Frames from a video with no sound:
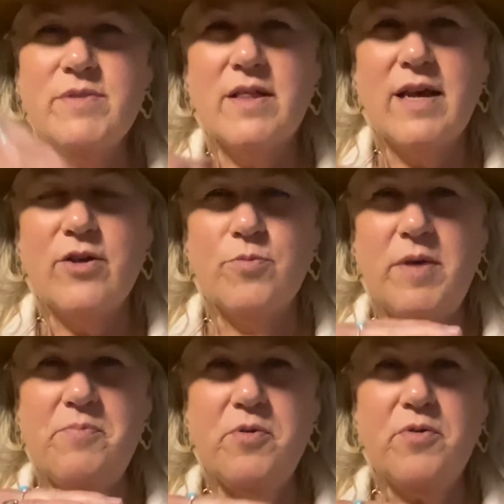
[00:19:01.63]
of the other
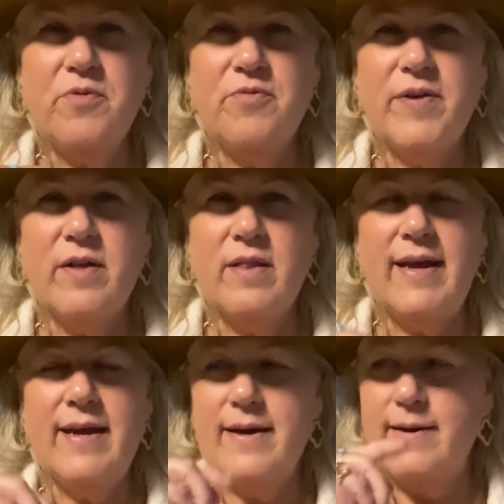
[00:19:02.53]
people felt
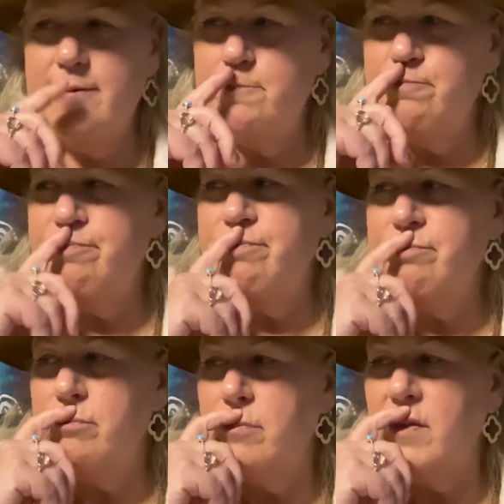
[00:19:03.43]
like um
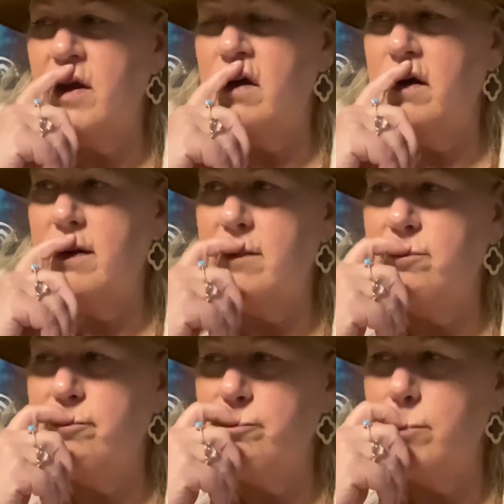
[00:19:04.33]

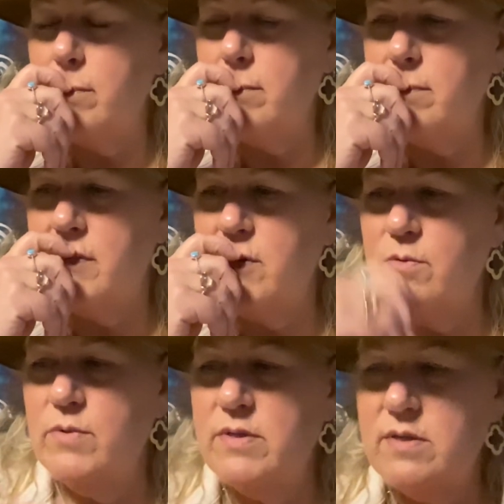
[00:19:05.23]
um the
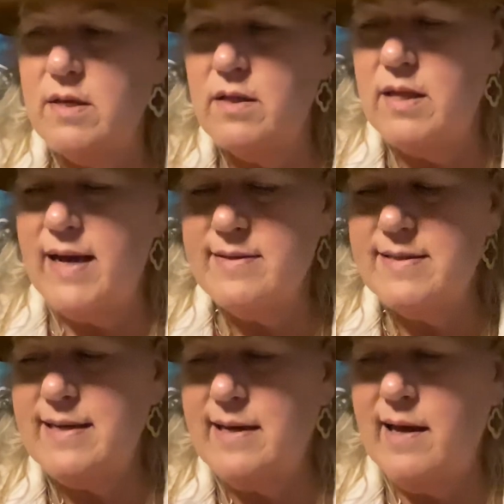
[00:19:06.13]
what's the
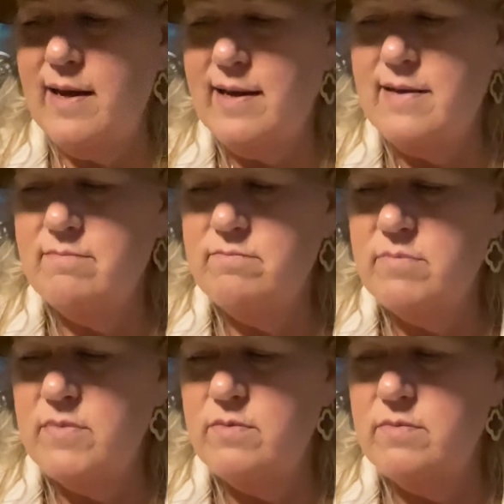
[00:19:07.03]
elastic guy
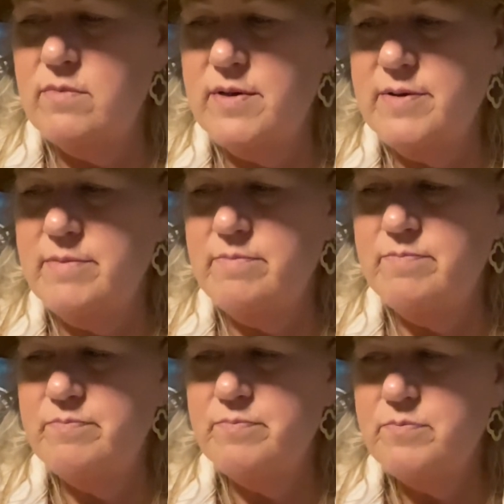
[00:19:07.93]

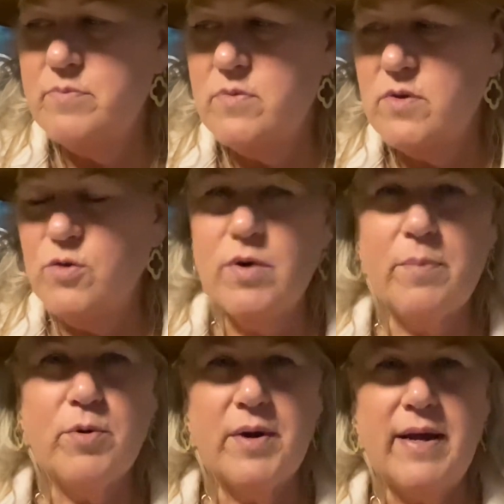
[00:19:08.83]
um the
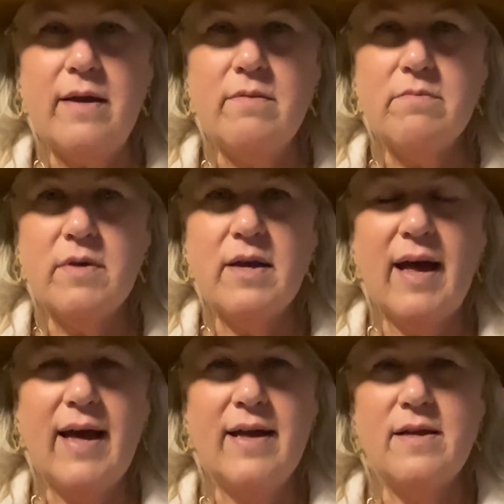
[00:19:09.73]
rubbery
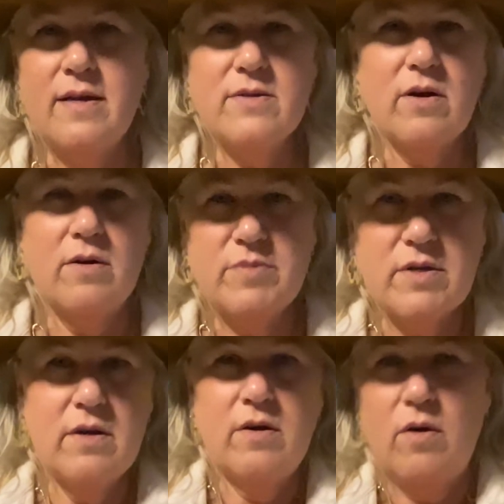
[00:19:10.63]
guy that his arms
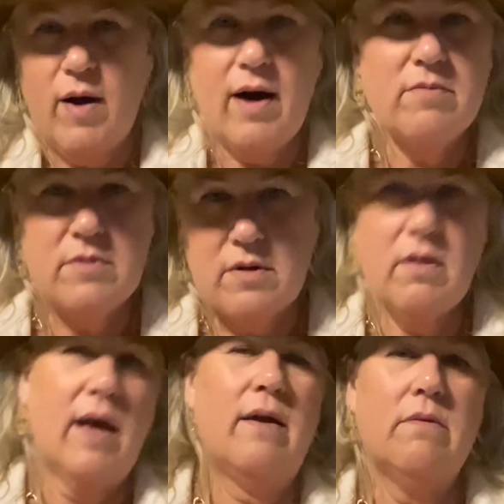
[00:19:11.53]
can go out and they're
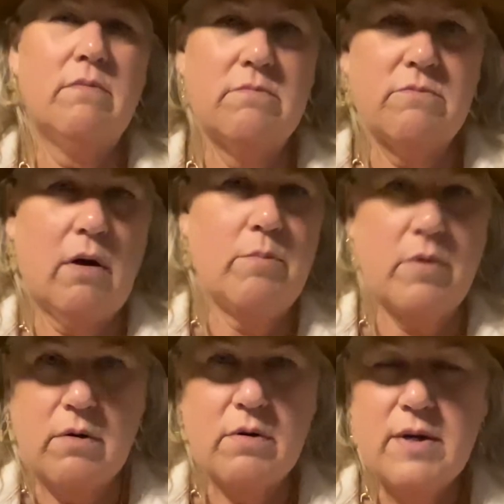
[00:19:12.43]
like
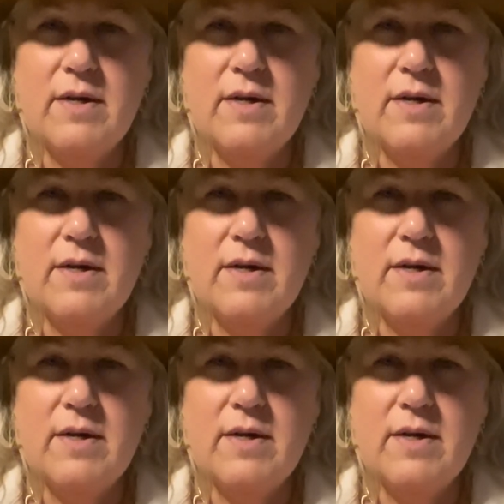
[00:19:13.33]
rubber